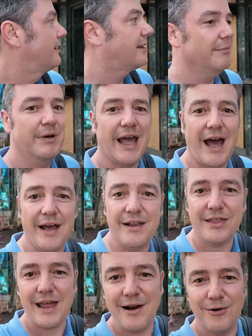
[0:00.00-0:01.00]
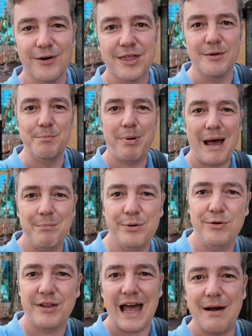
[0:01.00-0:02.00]
Some guys there on some
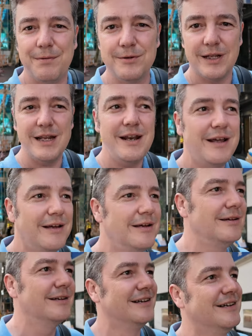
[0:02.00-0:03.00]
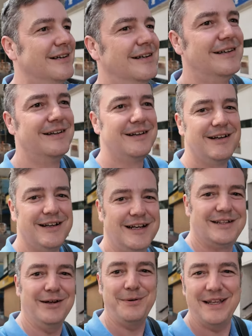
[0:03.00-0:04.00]
bamboo scaffolding.
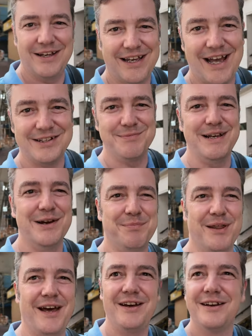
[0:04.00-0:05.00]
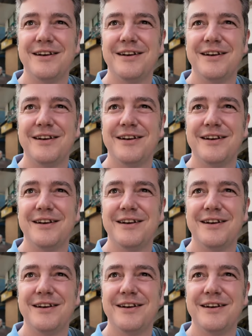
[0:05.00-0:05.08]
Don't think you'll catch me up there.